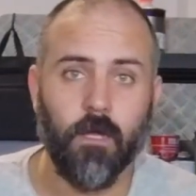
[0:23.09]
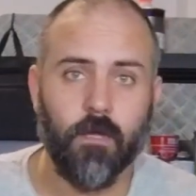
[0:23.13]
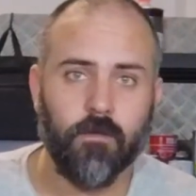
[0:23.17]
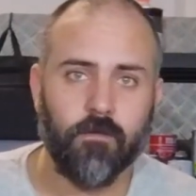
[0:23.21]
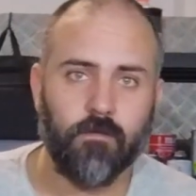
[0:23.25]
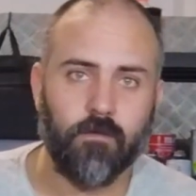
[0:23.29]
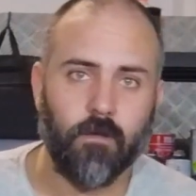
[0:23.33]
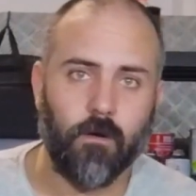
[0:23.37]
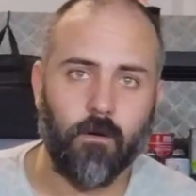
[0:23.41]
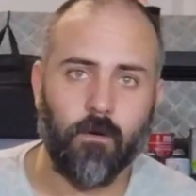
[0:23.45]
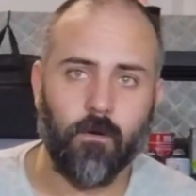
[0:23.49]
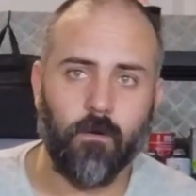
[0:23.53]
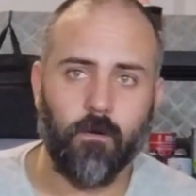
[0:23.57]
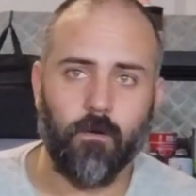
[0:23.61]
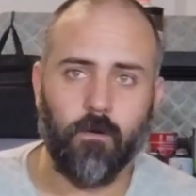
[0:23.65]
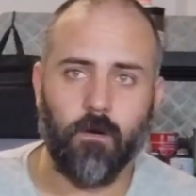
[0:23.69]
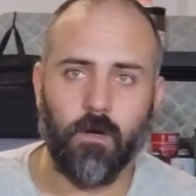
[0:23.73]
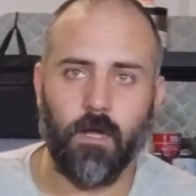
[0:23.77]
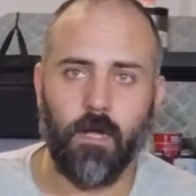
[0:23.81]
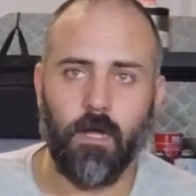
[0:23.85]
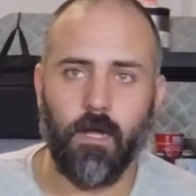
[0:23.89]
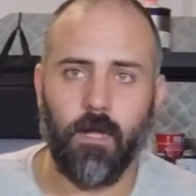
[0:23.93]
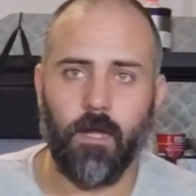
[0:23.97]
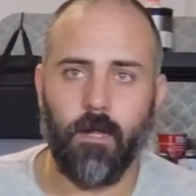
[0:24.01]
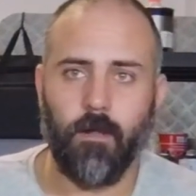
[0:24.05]
So
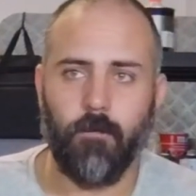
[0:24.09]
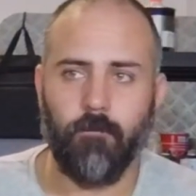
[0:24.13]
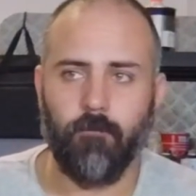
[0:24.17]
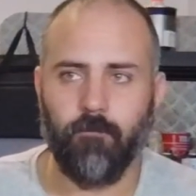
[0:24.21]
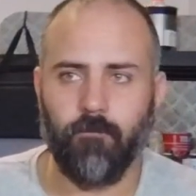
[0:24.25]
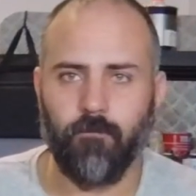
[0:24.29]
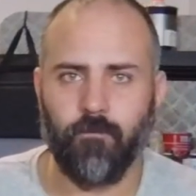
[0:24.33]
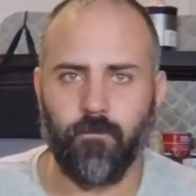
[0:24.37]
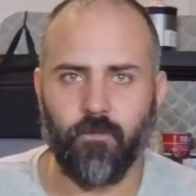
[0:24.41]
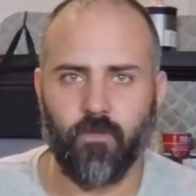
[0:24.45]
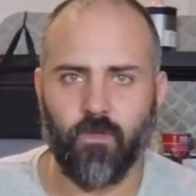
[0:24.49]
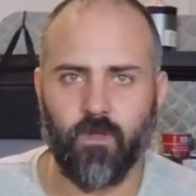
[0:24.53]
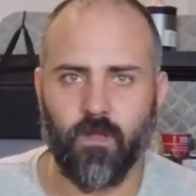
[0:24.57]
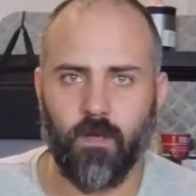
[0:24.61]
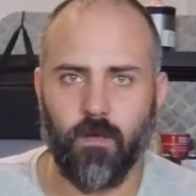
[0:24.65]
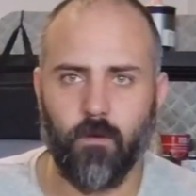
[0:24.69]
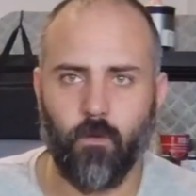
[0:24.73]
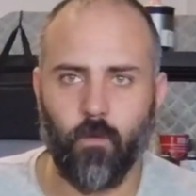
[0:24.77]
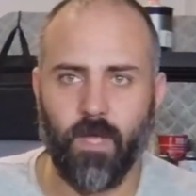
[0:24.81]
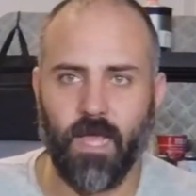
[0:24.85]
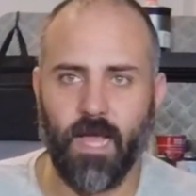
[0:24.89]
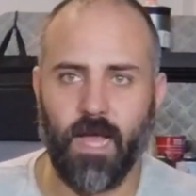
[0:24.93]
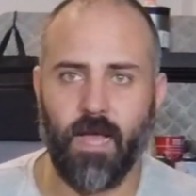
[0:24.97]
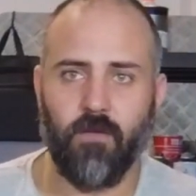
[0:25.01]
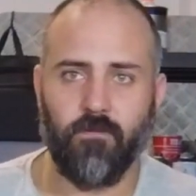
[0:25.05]
um,
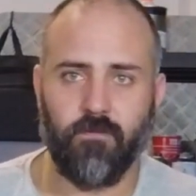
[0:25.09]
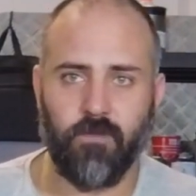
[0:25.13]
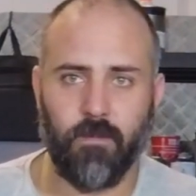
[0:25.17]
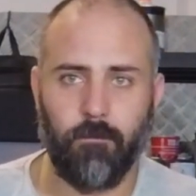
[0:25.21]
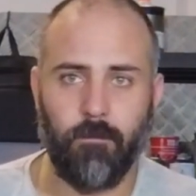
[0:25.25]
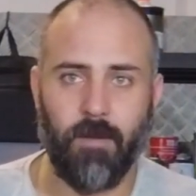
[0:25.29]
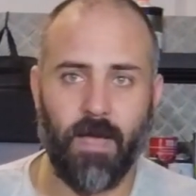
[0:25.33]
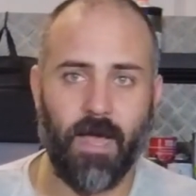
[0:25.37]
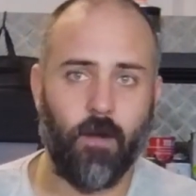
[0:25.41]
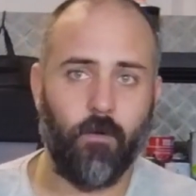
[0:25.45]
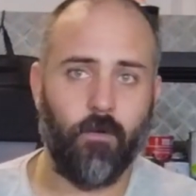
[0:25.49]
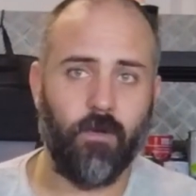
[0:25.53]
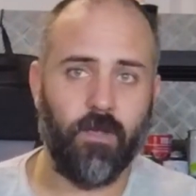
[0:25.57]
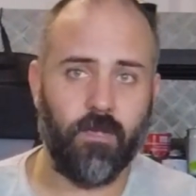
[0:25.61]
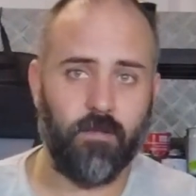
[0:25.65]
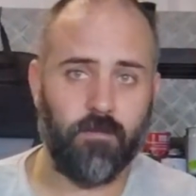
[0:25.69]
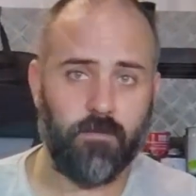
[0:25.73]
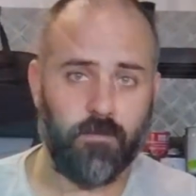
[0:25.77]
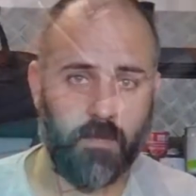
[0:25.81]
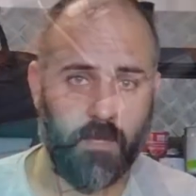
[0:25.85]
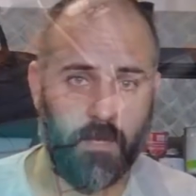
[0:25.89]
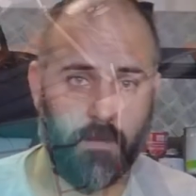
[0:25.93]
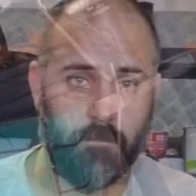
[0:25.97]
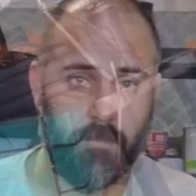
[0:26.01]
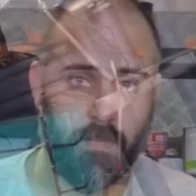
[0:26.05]
we have the batteries in